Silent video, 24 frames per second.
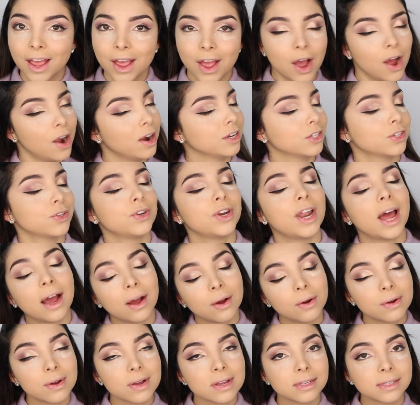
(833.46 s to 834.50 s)
Alright, so
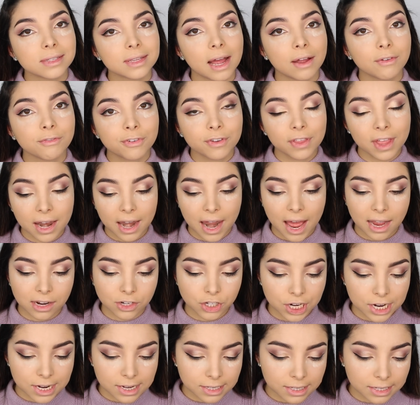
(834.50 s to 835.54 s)
now it's time for the
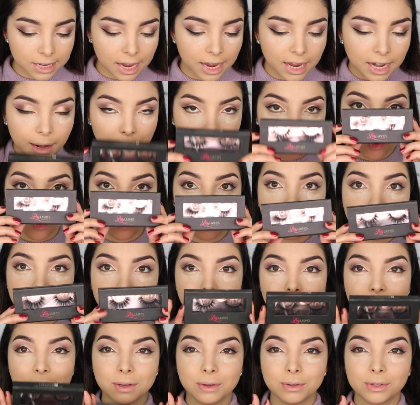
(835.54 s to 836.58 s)
lashes, and I'm going to
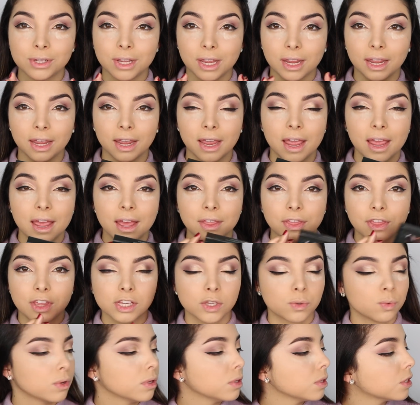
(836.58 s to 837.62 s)
be using
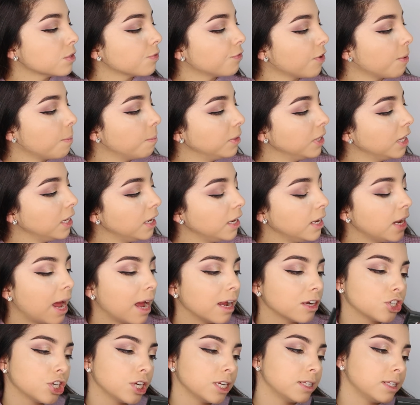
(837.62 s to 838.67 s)
this one's from Lily
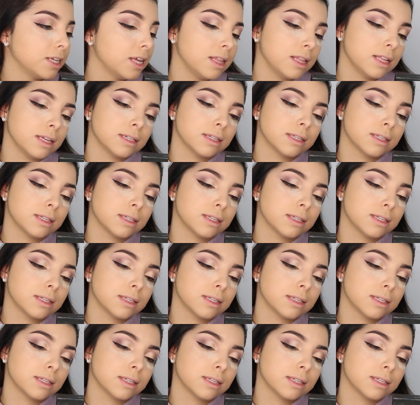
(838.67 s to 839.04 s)
Lashes in the